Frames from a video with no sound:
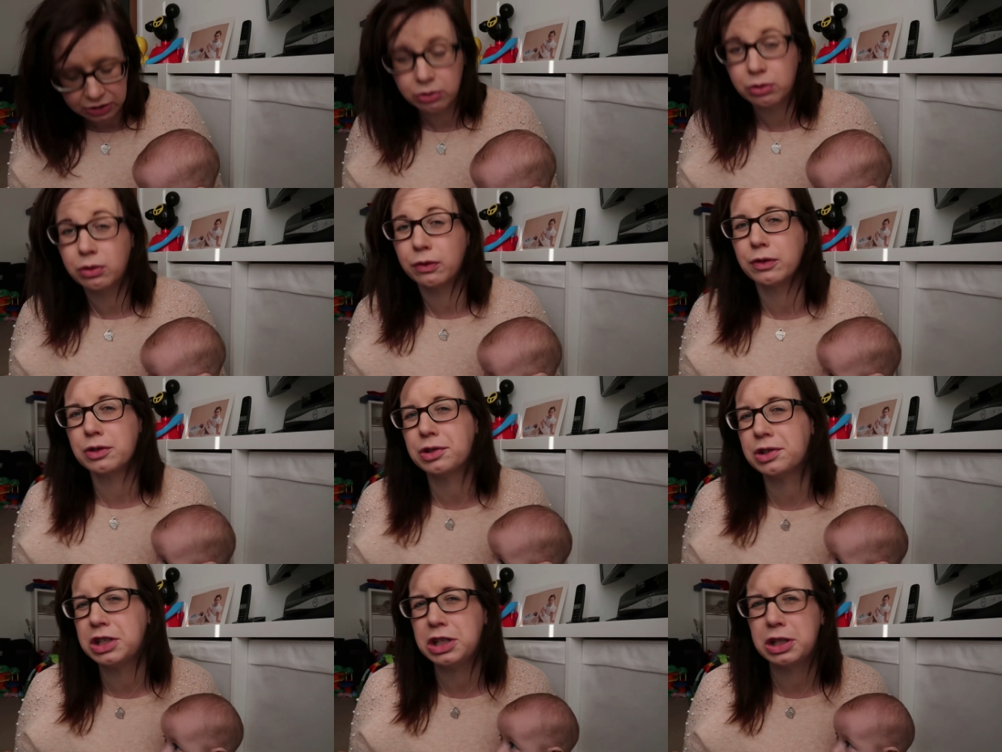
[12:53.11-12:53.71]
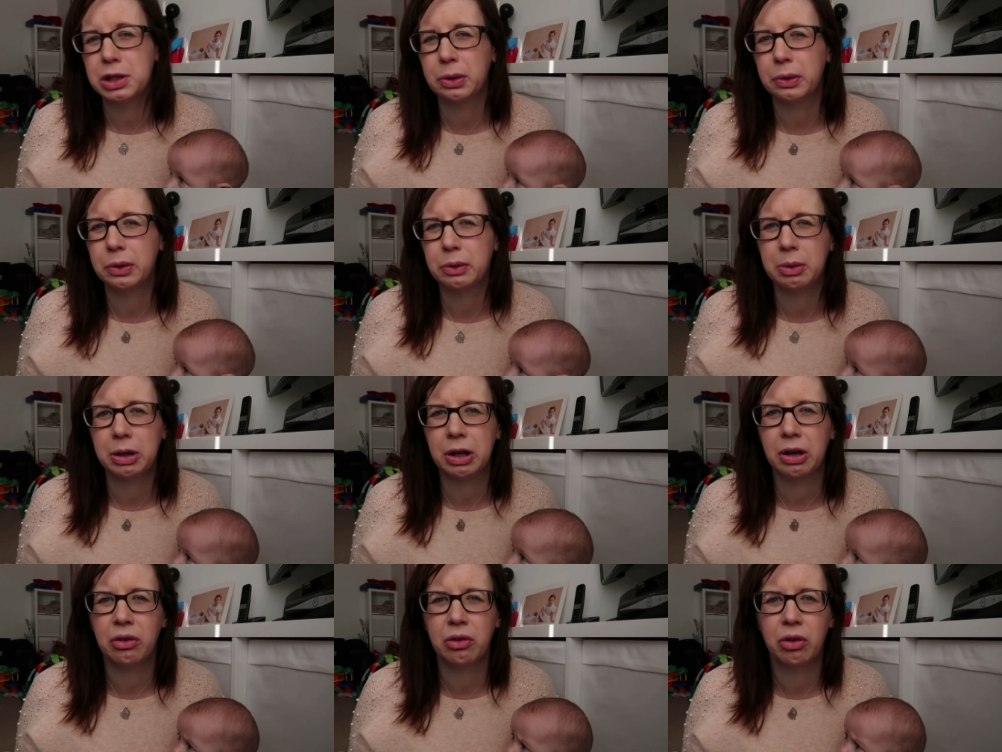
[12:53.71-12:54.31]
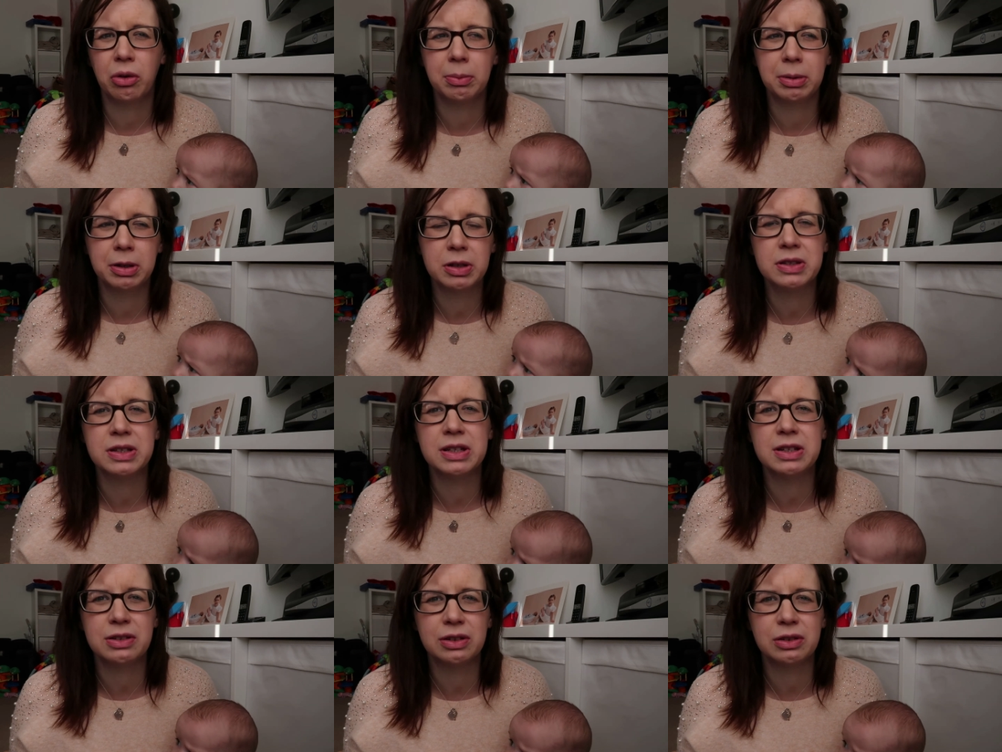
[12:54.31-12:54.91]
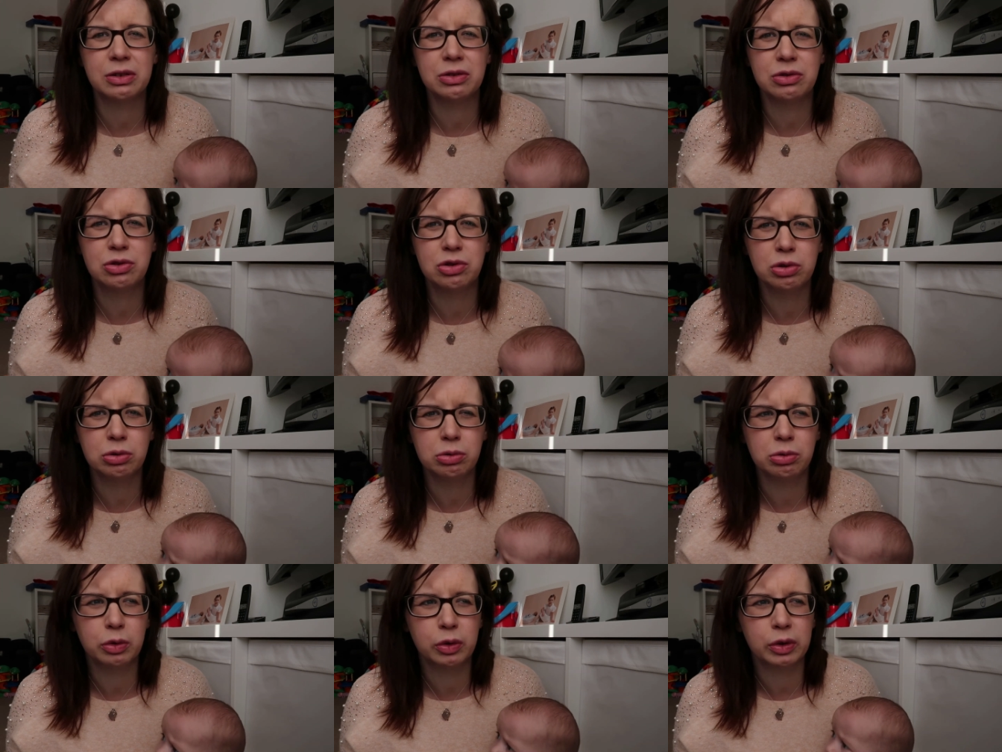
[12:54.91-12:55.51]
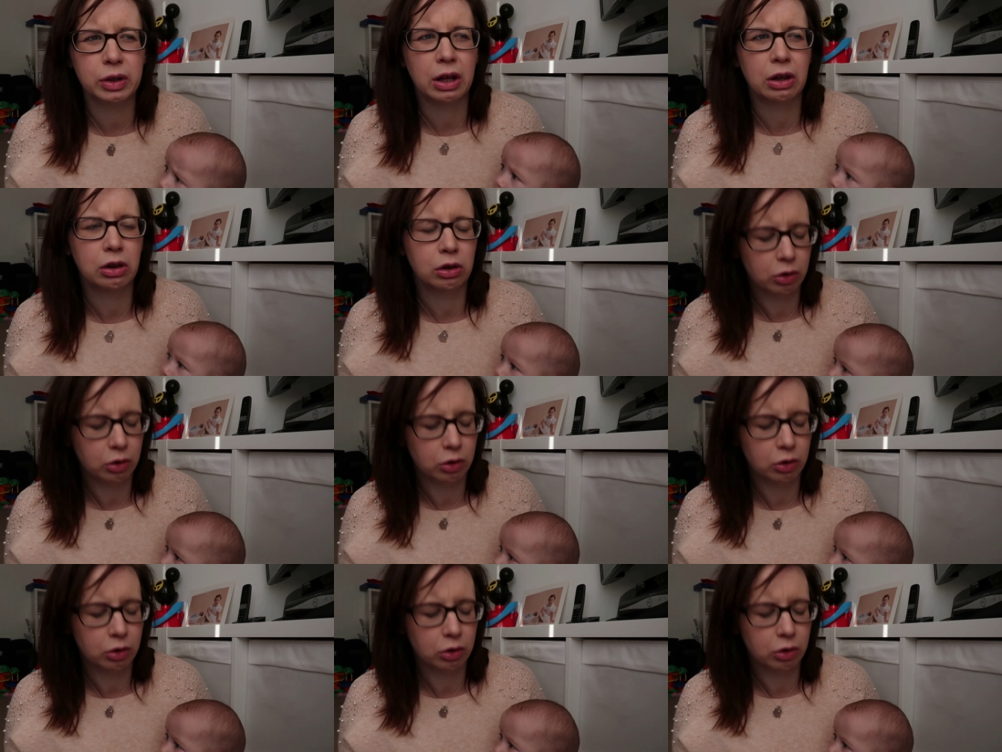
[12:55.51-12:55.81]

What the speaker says: I don't know if there's teeth on the way or not, because he drools a